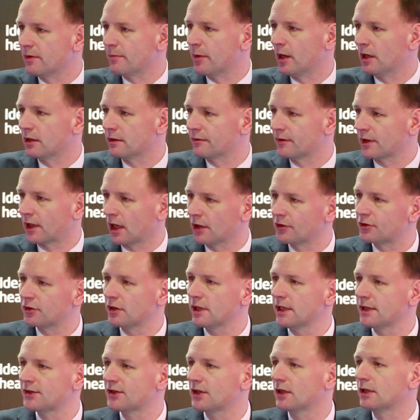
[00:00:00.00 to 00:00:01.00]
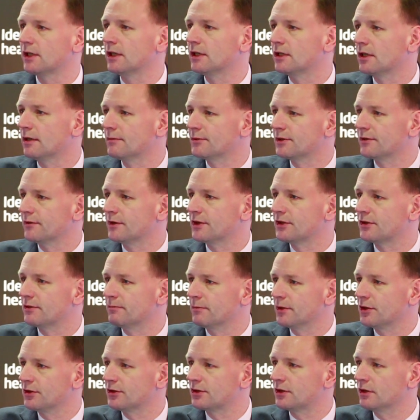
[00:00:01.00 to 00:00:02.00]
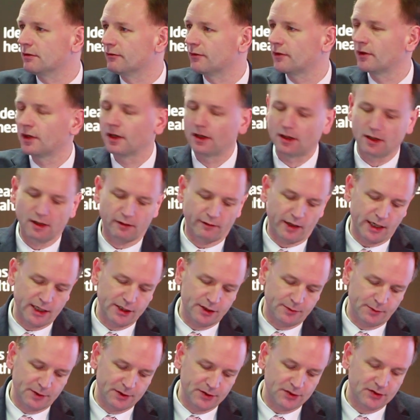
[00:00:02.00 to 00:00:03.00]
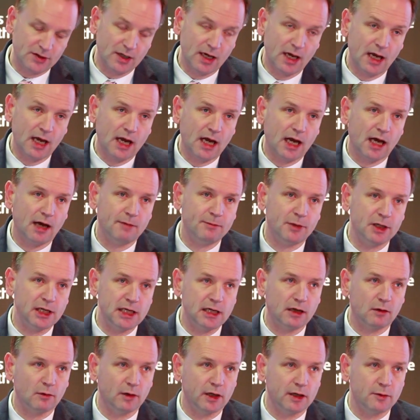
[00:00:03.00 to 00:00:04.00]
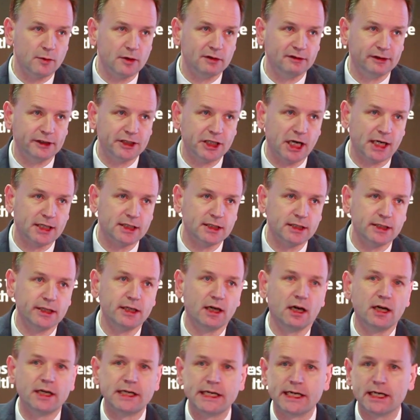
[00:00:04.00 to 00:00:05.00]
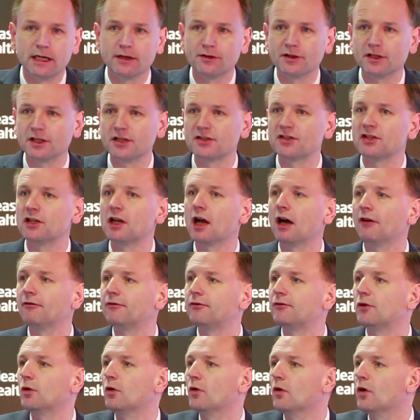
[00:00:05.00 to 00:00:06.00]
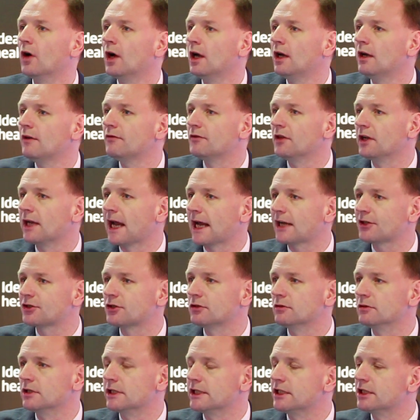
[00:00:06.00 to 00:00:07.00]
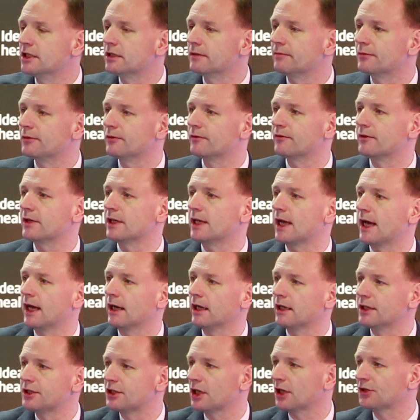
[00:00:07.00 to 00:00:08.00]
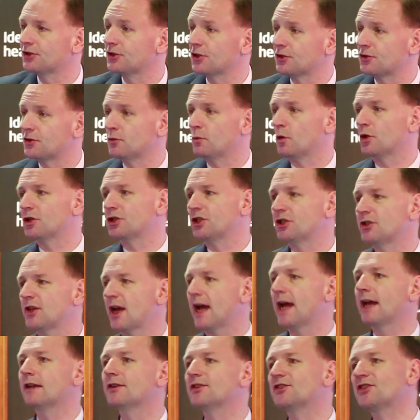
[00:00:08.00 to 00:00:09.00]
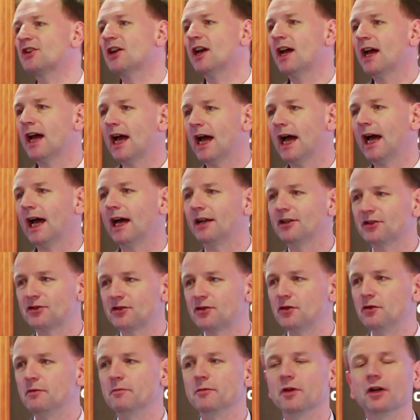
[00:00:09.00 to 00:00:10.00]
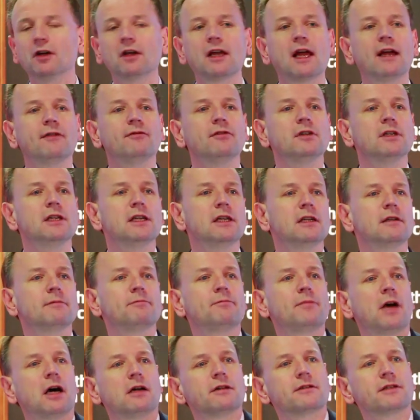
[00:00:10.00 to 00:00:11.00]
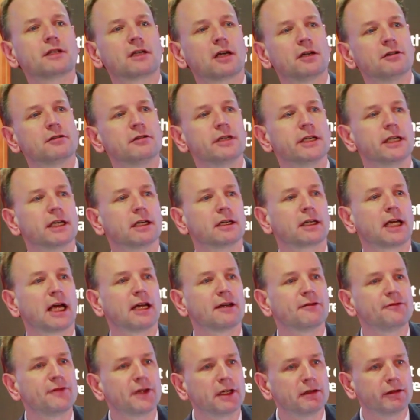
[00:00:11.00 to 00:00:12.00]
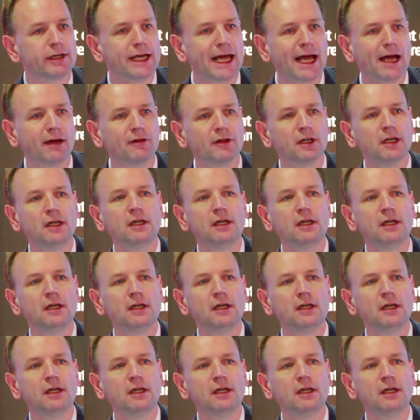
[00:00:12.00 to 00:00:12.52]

part of the country, certainly in terms of its administrative arrangements, but equally we're rejecting the idea that it's enough for the national leadership of the NHS just to wash its hands and assume that every part of the country can kind of figure it out